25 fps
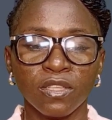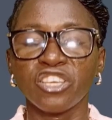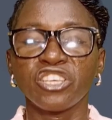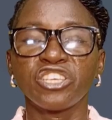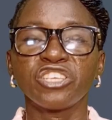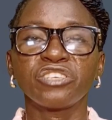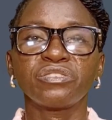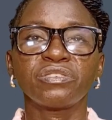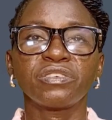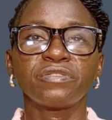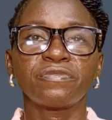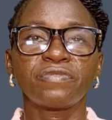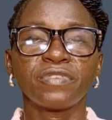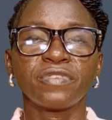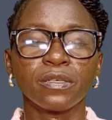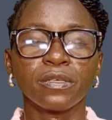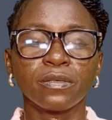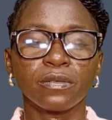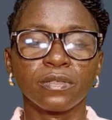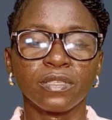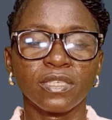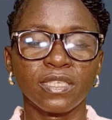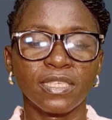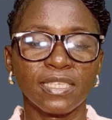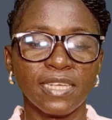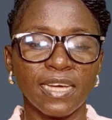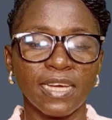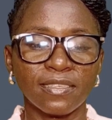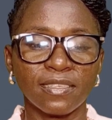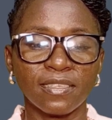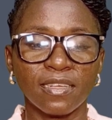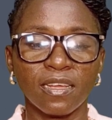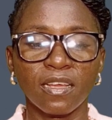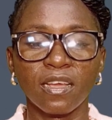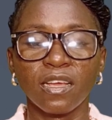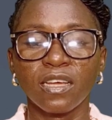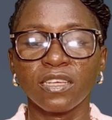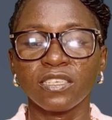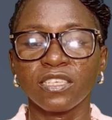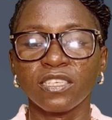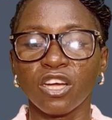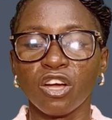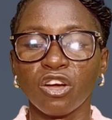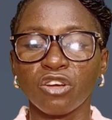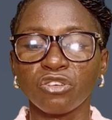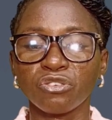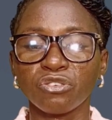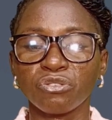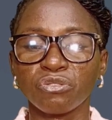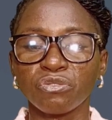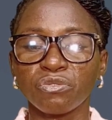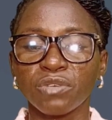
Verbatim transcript: He revealed that the country